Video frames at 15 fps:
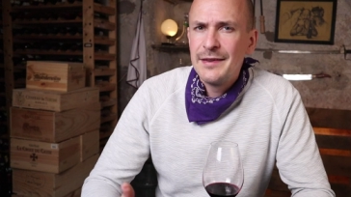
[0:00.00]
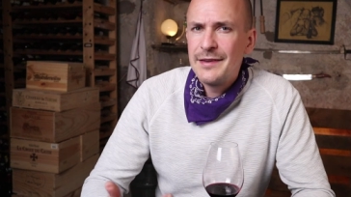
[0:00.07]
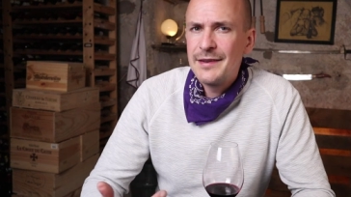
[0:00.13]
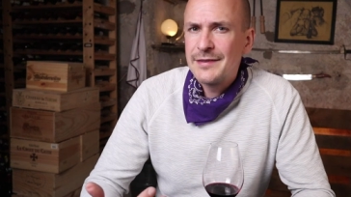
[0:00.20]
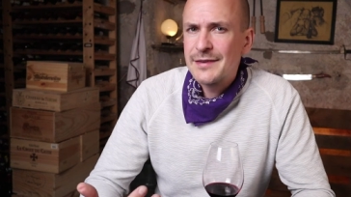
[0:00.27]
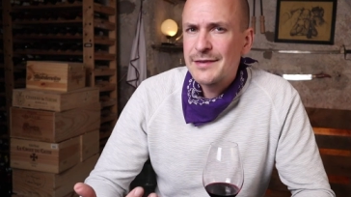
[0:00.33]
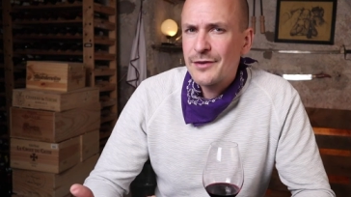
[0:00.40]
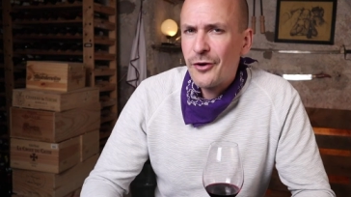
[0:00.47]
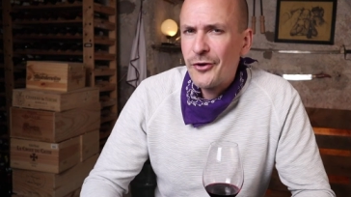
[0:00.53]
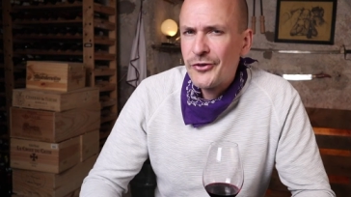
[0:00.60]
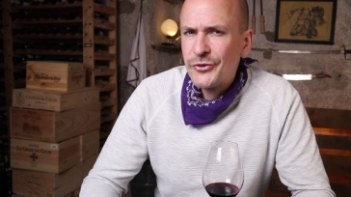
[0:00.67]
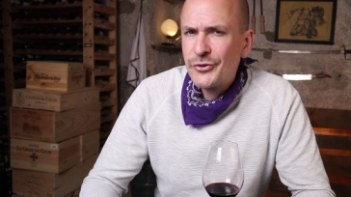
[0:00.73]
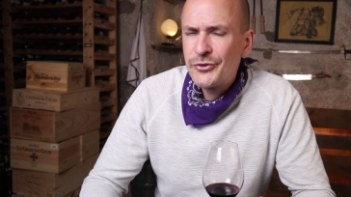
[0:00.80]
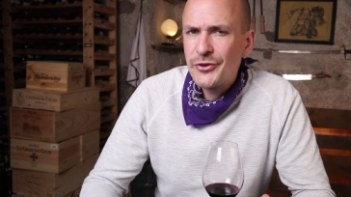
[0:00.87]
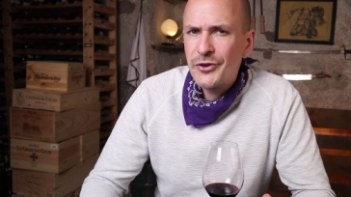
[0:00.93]
This is
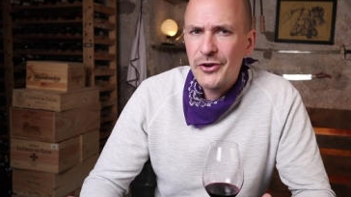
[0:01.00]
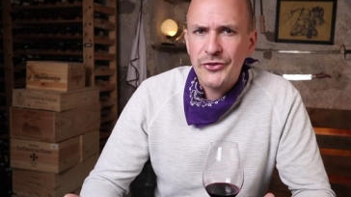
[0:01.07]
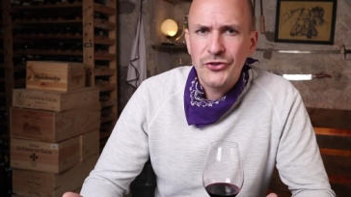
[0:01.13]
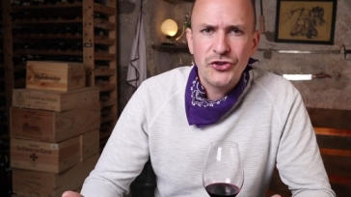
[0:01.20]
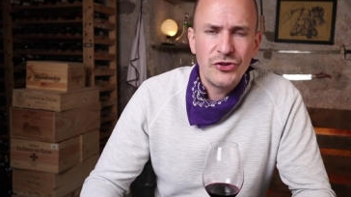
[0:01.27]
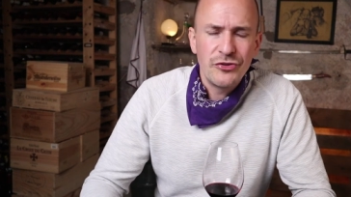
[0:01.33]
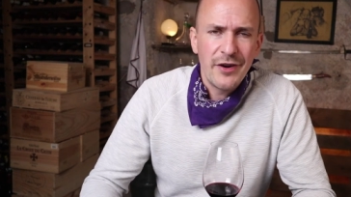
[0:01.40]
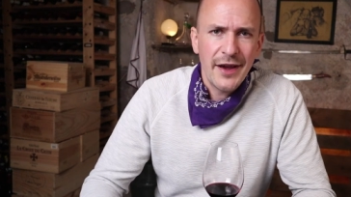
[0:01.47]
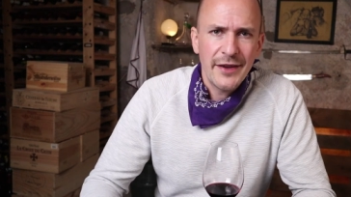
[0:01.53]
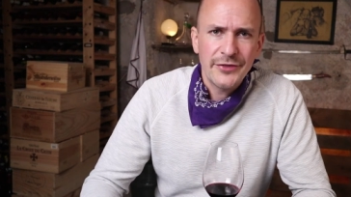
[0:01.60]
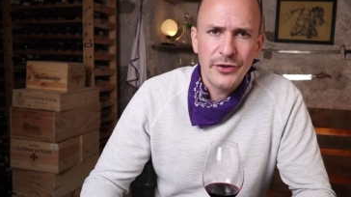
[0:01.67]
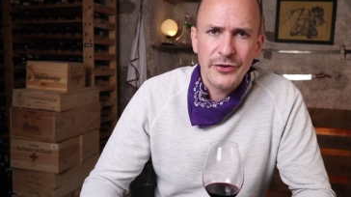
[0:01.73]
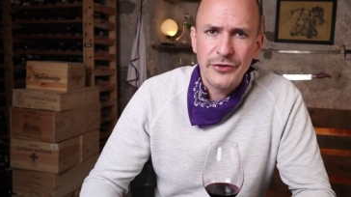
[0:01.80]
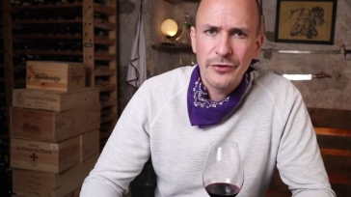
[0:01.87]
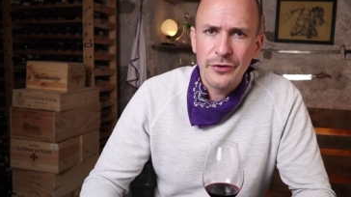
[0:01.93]
also not
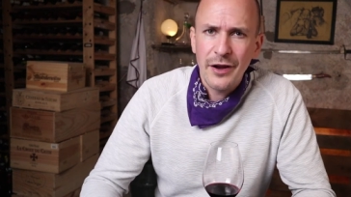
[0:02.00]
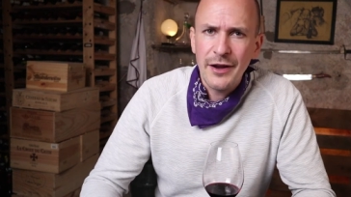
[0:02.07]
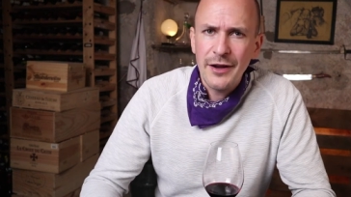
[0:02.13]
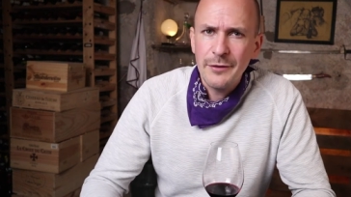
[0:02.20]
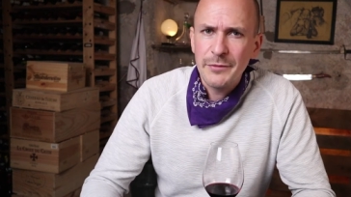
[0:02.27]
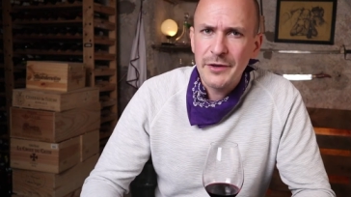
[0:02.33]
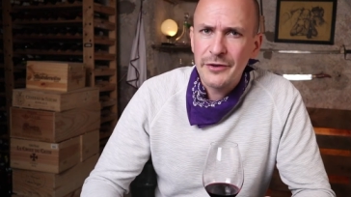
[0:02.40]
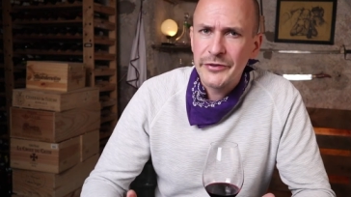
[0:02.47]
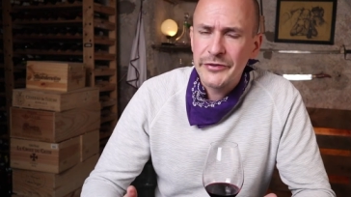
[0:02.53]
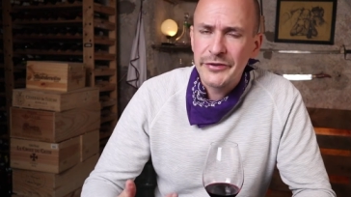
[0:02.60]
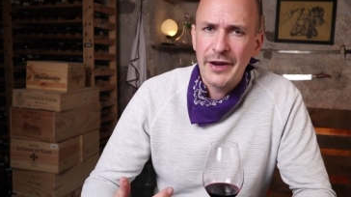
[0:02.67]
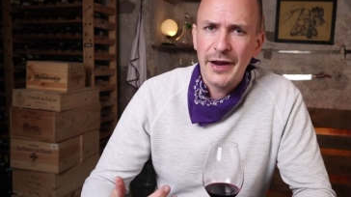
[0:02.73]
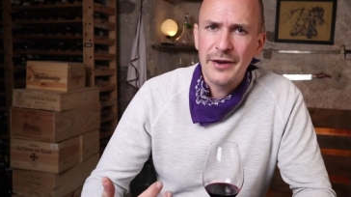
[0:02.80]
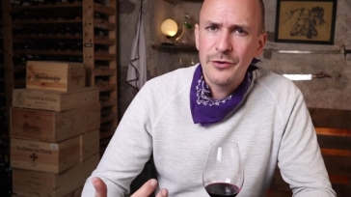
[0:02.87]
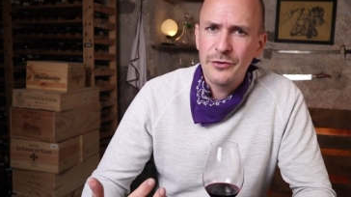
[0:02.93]
Shiraz or Syrah,
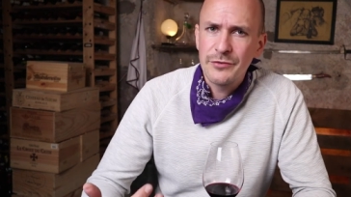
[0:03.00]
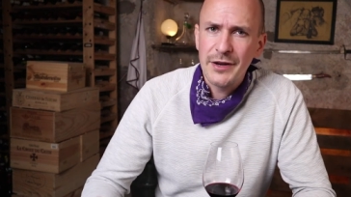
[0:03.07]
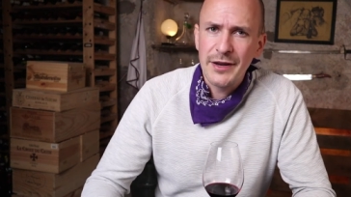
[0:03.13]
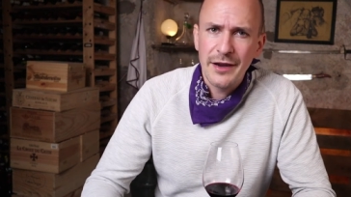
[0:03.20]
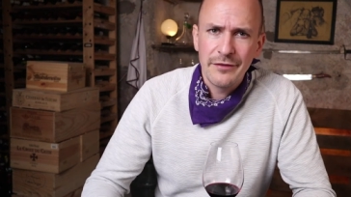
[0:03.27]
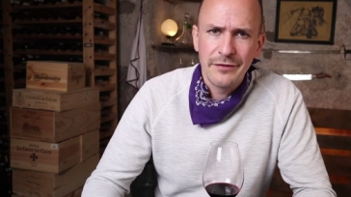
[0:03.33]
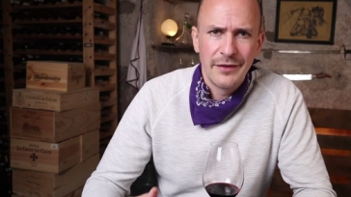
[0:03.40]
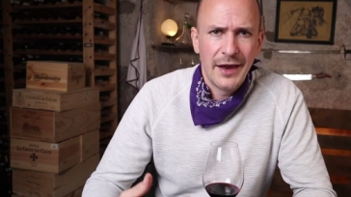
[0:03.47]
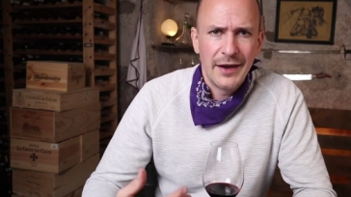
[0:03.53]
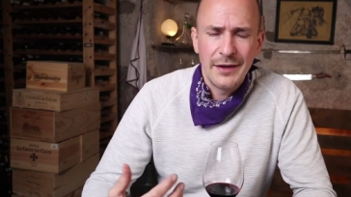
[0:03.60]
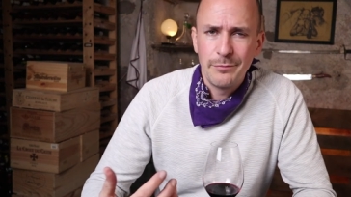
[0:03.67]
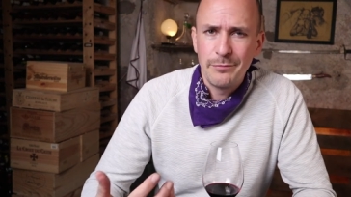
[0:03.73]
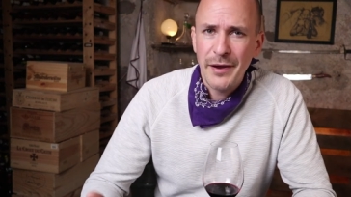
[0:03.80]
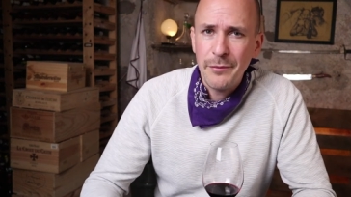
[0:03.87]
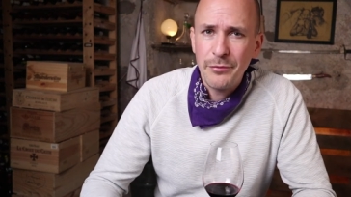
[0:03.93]
because I don't really have
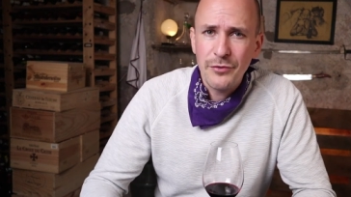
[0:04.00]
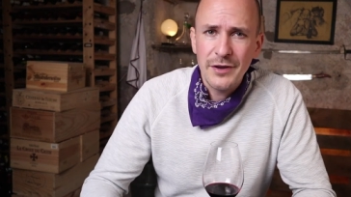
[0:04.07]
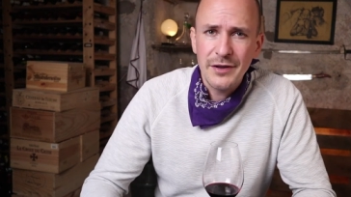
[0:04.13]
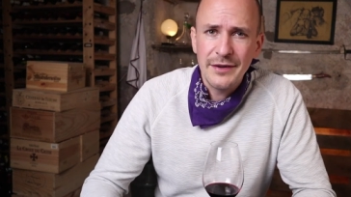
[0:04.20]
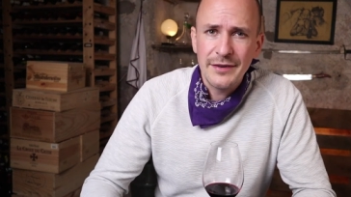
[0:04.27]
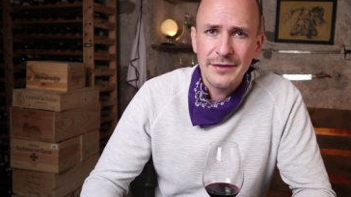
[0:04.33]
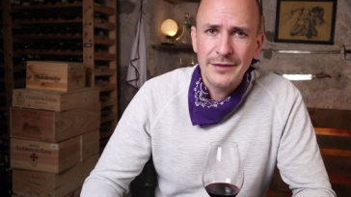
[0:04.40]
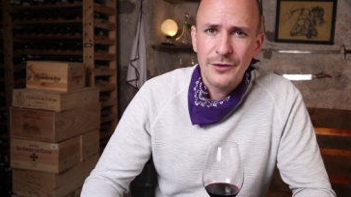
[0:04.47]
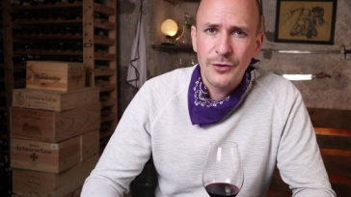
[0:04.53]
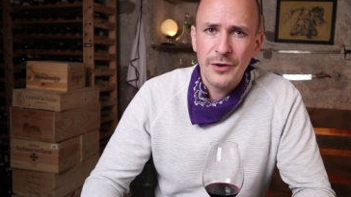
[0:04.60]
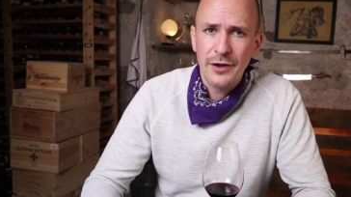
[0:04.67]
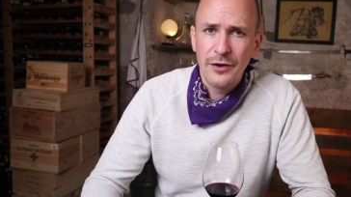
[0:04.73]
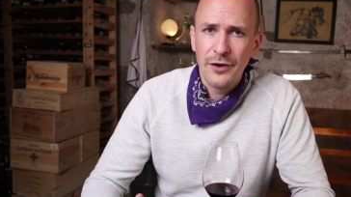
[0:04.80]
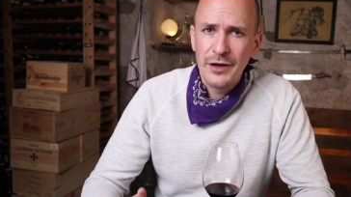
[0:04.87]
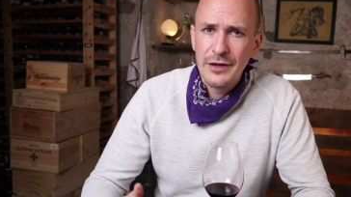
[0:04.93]
any pepperiness
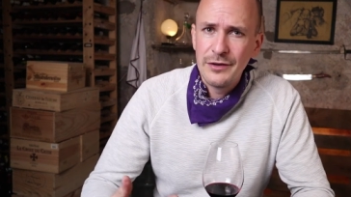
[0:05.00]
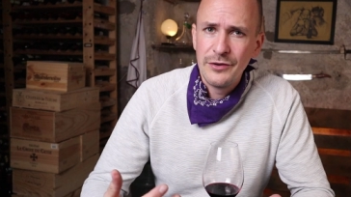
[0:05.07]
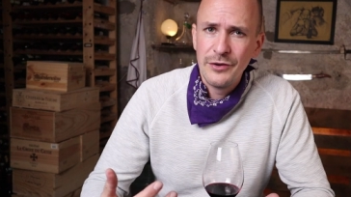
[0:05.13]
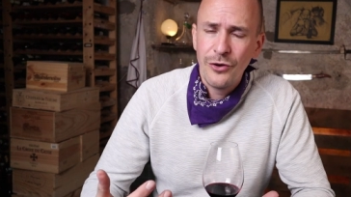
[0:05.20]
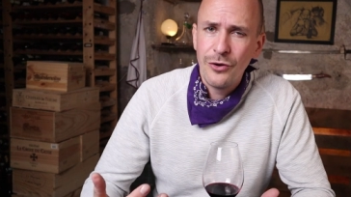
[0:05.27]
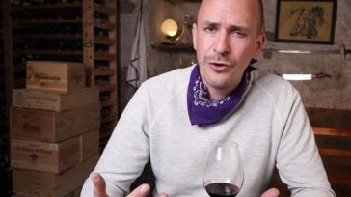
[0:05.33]
going on,